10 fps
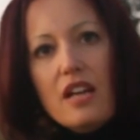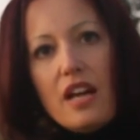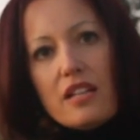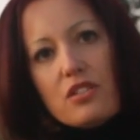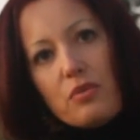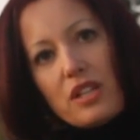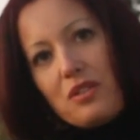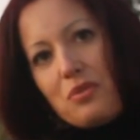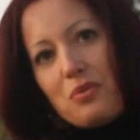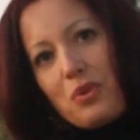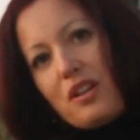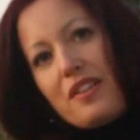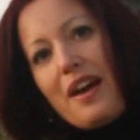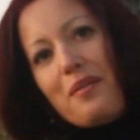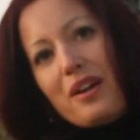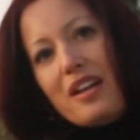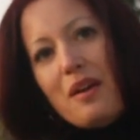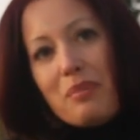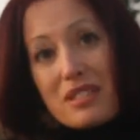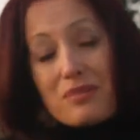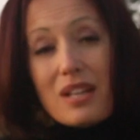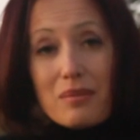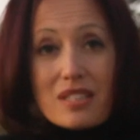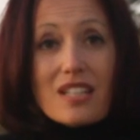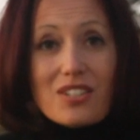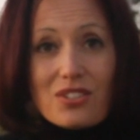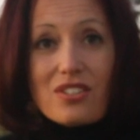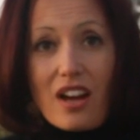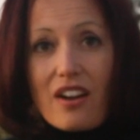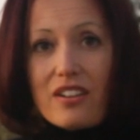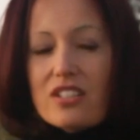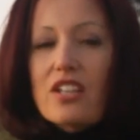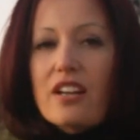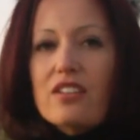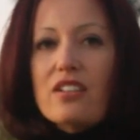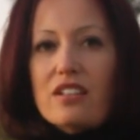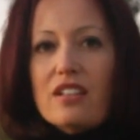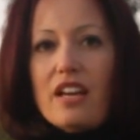And so we can work that way. But sometimes the issues are in childhood.